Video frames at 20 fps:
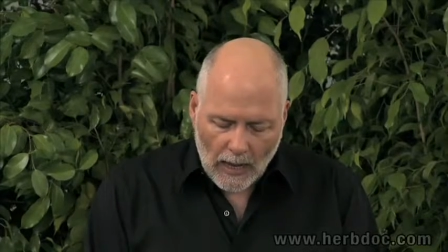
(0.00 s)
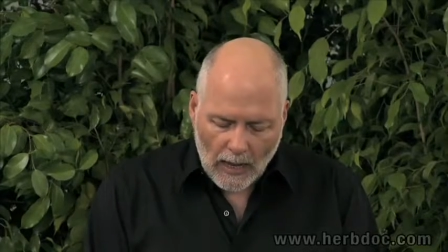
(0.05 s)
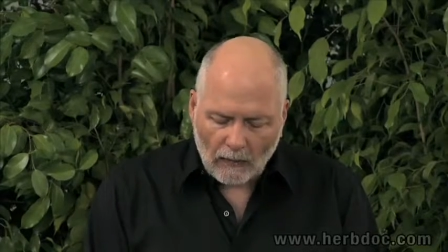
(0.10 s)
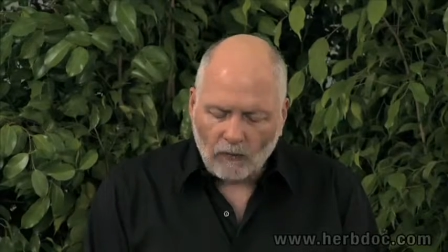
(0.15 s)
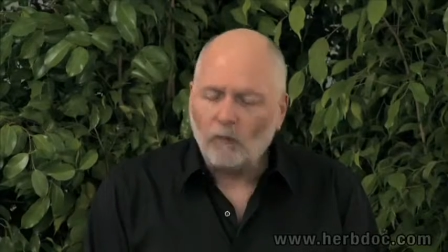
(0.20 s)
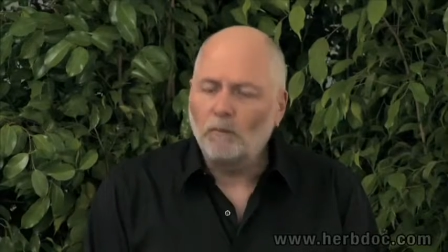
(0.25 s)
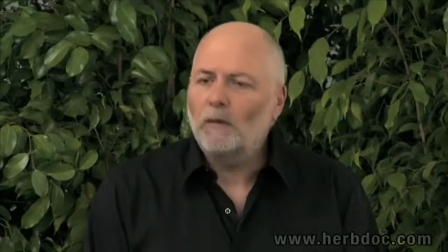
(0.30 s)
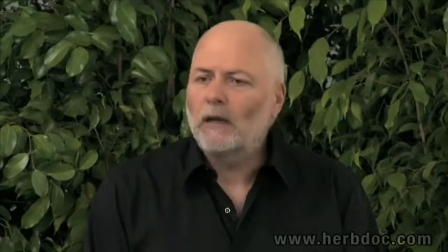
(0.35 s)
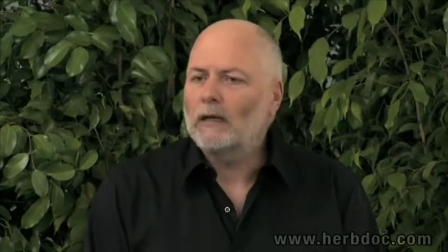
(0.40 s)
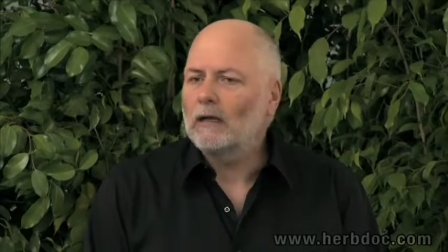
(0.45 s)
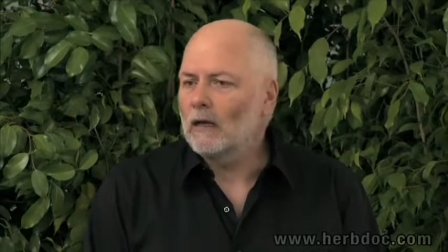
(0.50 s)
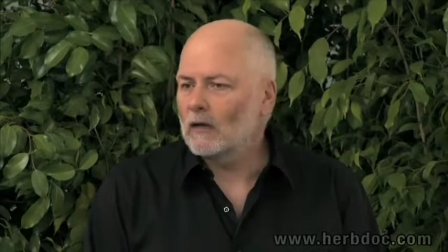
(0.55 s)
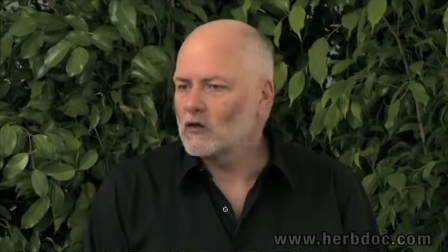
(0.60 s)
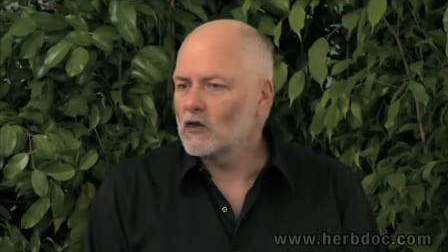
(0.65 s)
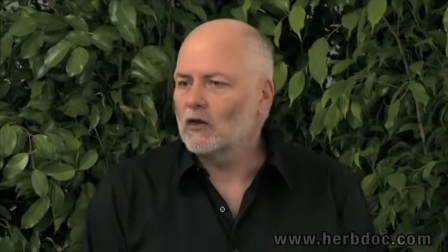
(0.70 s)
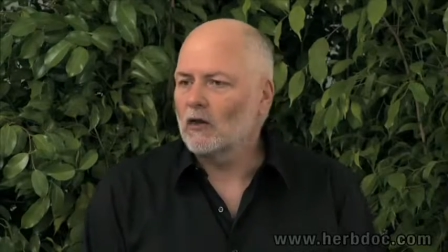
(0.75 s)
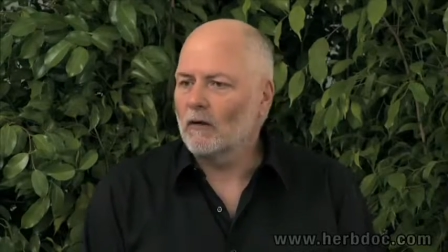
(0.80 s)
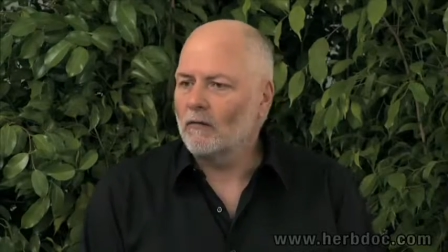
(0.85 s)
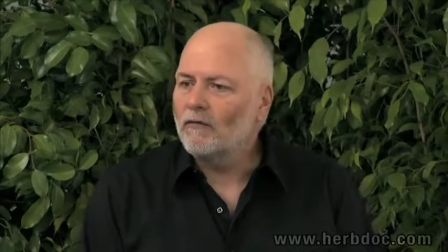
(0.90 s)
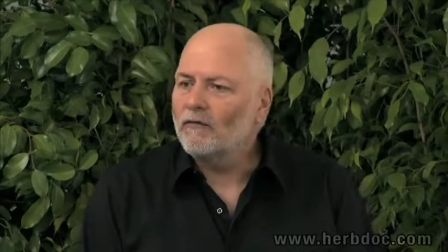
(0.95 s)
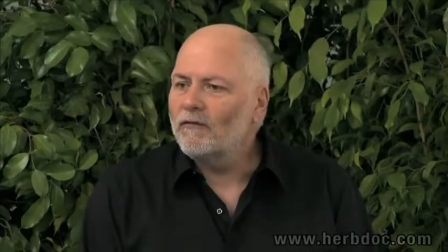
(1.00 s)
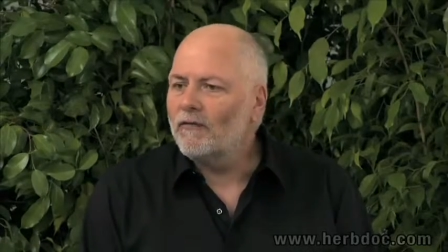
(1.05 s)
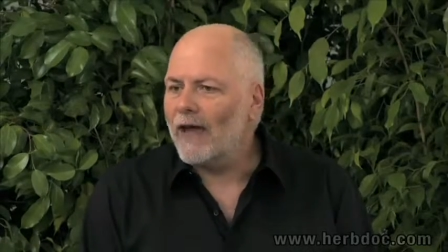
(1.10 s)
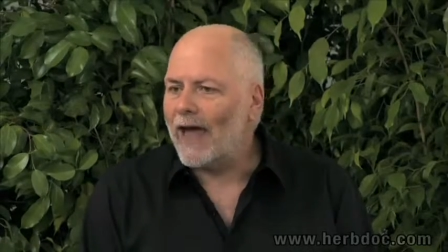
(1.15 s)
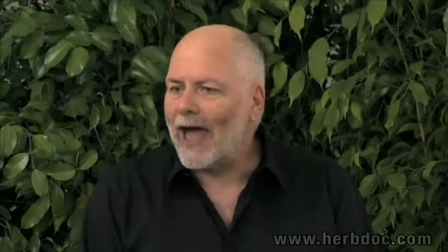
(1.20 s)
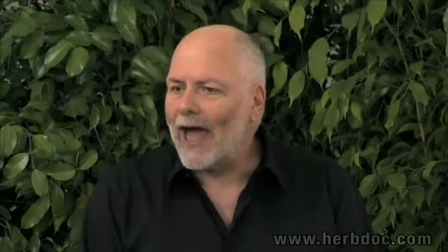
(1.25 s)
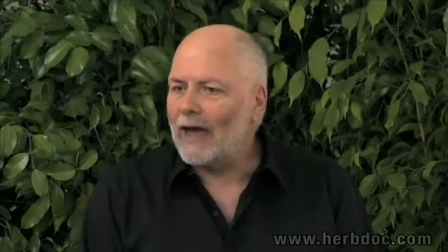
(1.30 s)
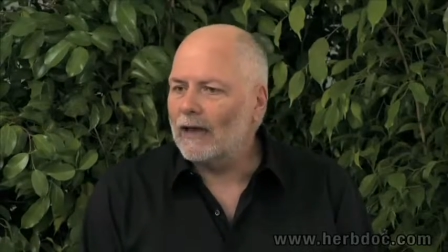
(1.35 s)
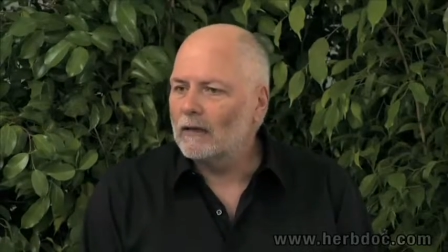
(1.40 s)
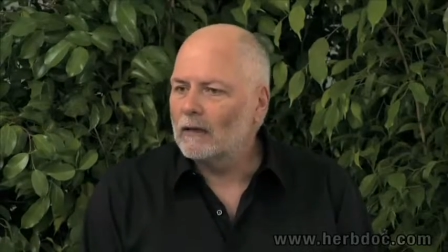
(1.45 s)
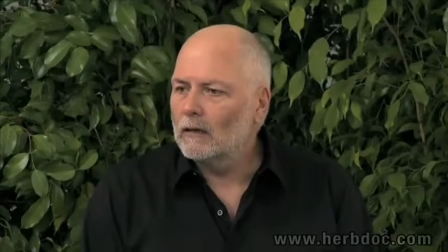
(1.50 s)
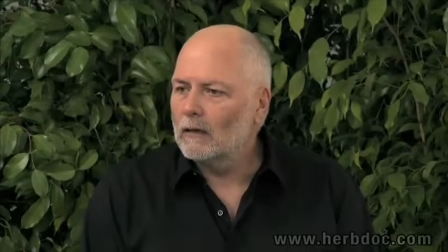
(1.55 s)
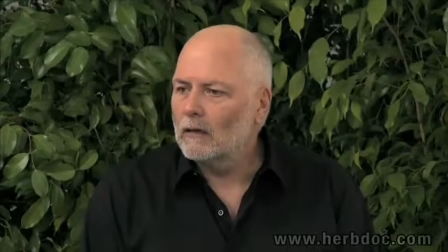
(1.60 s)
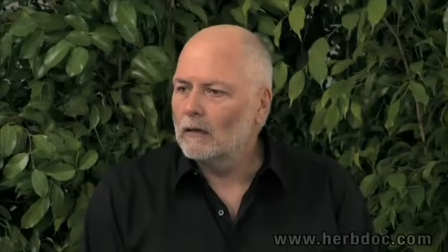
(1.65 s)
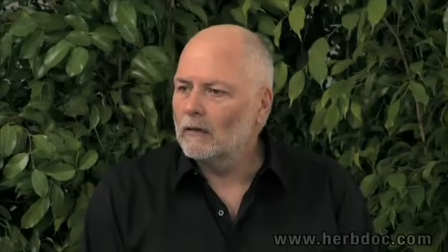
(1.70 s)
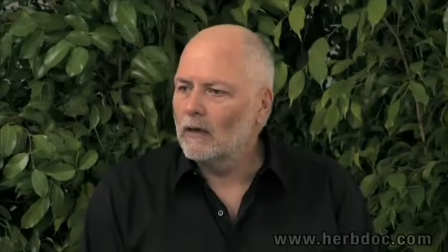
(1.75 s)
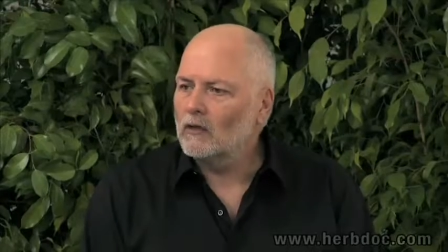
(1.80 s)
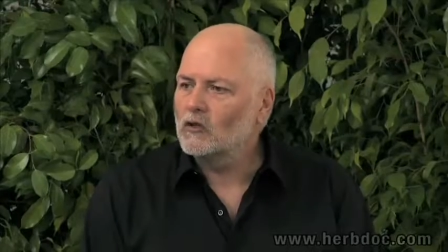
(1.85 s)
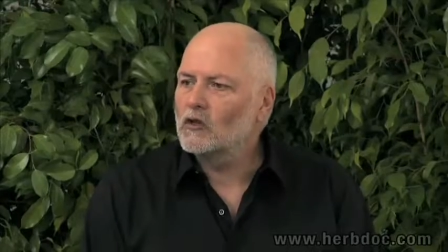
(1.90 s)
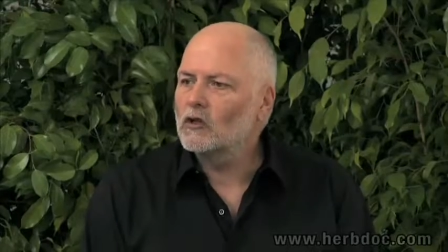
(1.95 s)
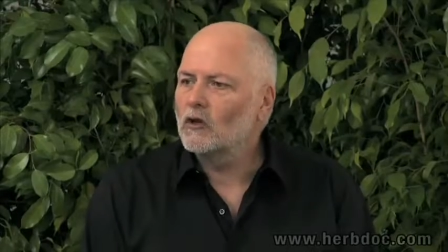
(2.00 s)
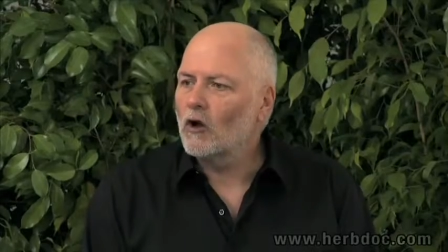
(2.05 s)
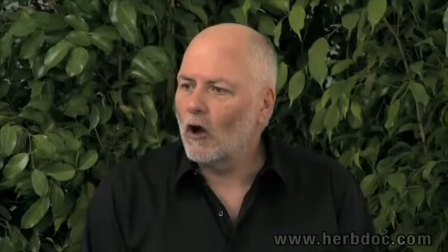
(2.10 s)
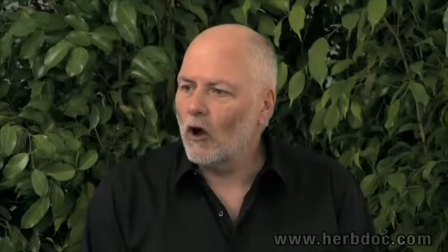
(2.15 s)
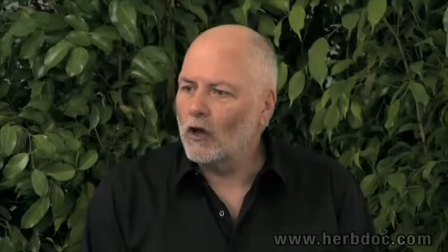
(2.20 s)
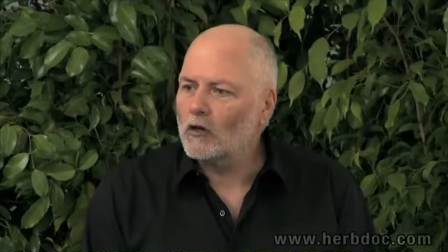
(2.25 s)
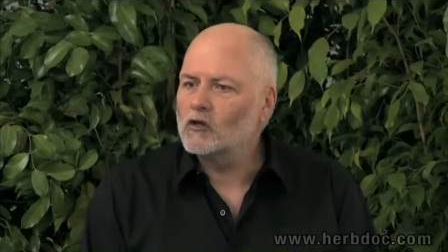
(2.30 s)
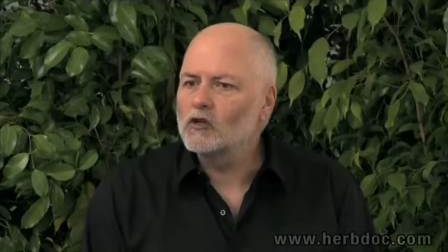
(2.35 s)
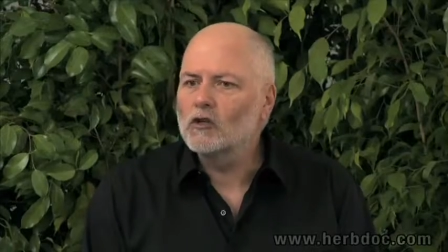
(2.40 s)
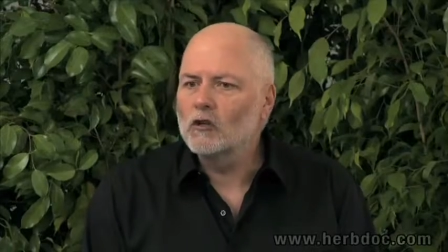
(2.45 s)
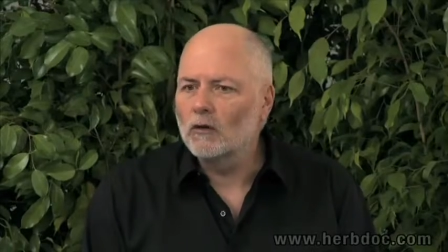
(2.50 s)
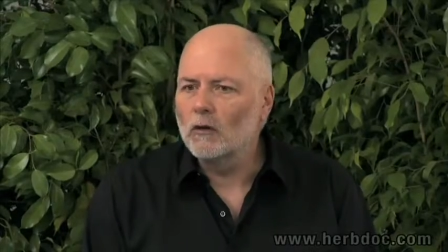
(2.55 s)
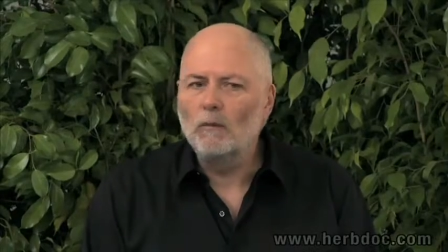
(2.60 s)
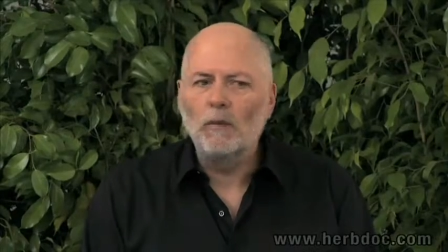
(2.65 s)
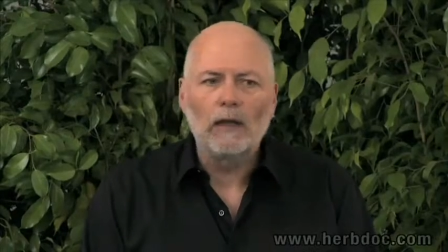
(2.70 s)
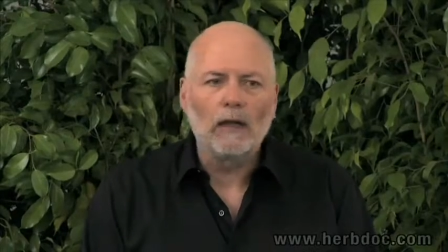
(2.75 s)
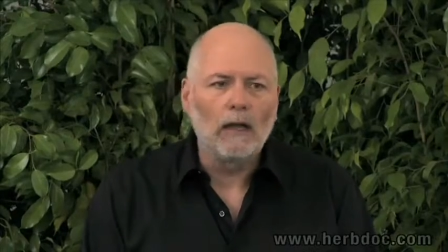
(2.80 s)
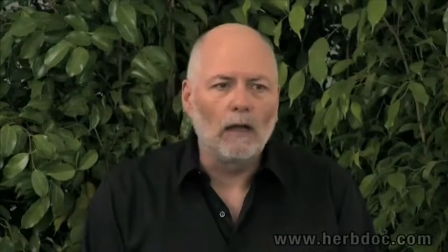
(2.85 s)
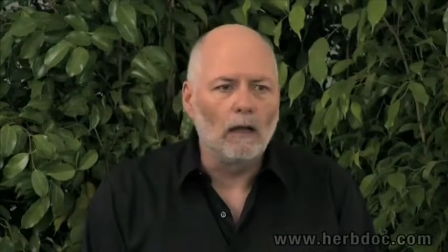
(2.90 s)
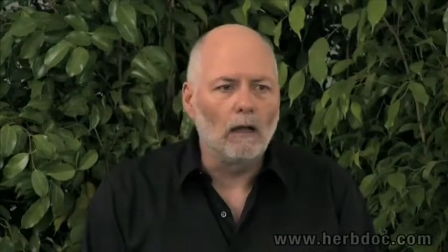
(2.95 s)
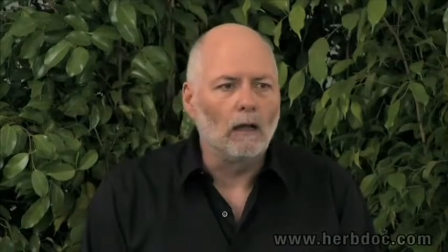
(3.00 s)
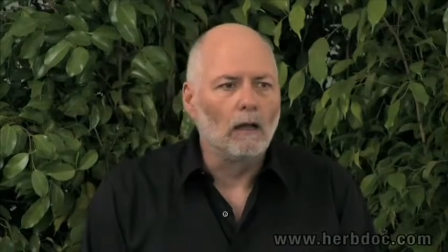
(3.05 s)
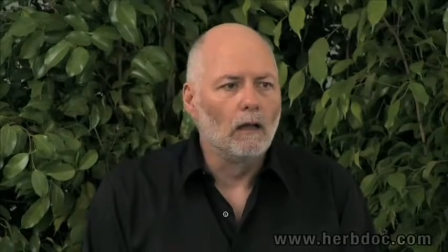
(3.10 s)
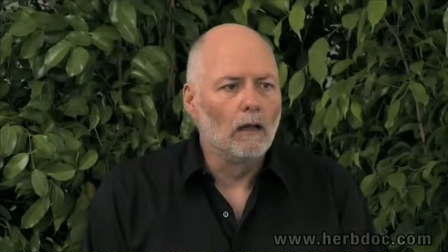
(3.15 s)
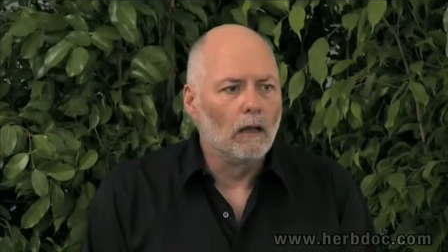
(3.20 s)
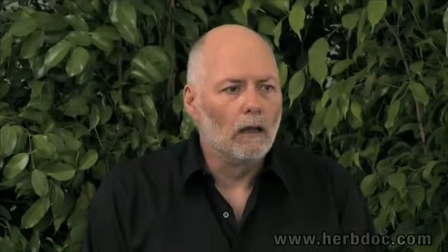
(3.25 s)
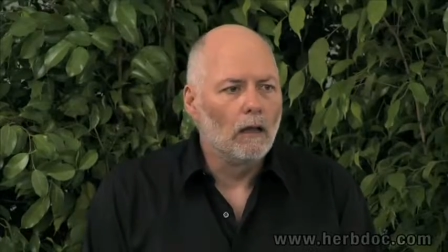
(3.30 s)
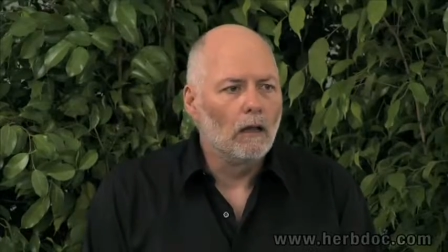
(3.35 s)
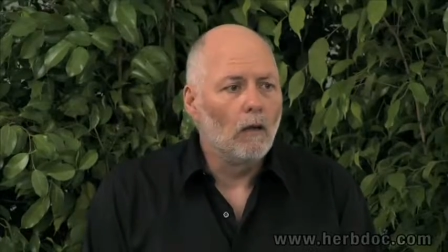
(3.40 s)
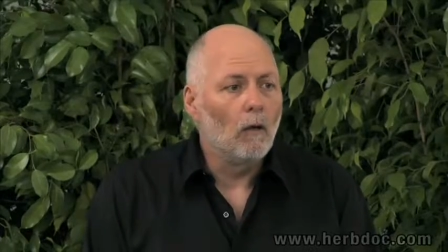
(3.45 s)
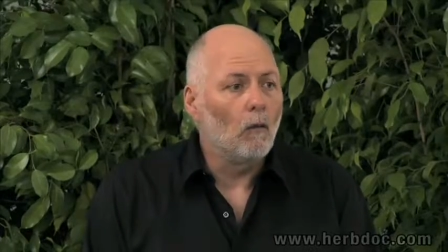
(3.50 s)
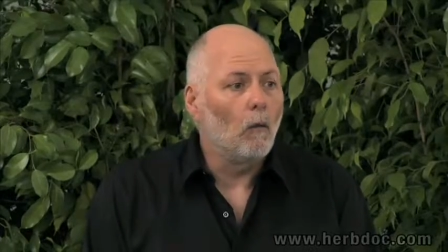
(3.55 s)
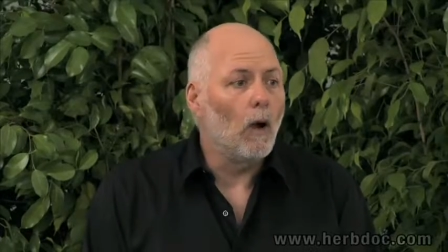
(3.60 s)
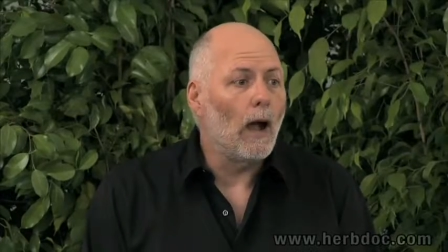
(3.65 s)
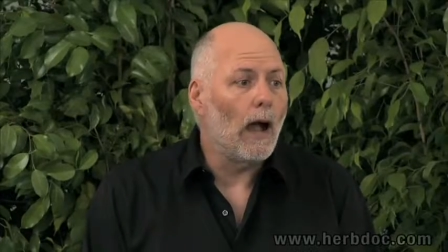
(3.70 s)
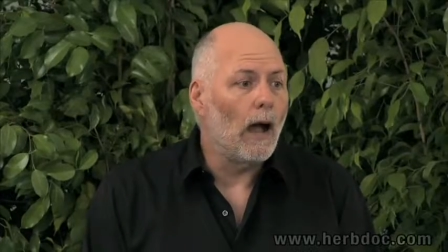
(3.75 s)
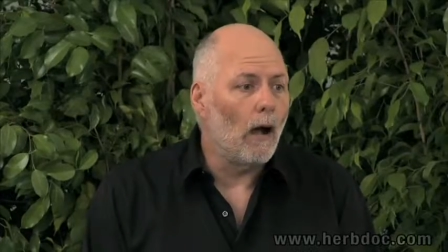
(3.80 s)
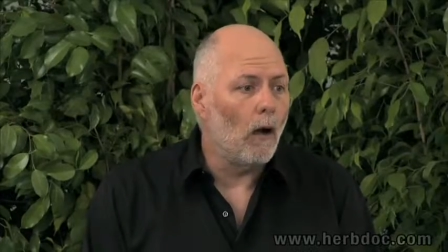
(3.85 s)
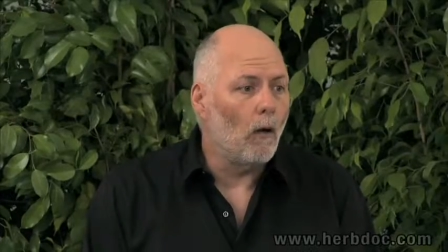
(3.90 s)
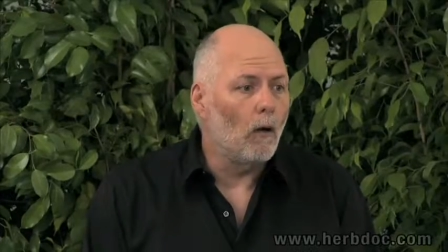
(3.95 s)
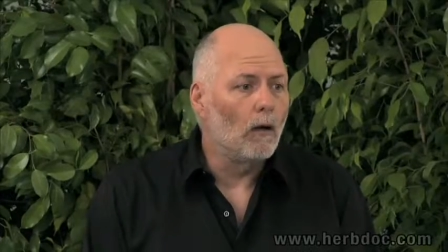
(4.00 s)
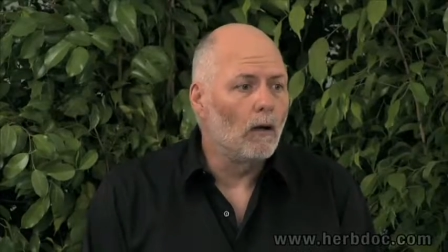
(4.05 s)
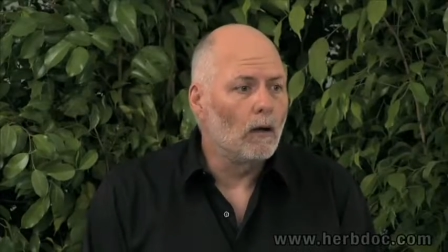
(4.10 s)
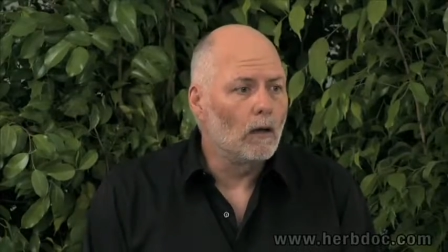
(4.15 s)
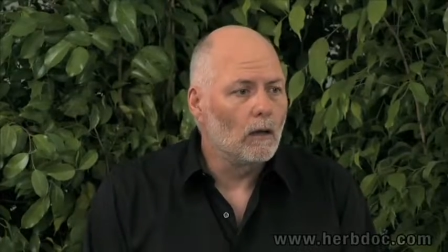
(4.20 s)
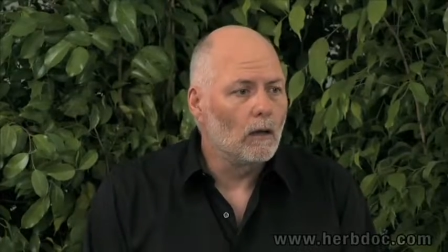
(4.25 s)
it's because of your fat that's caused you to be ill. Wow.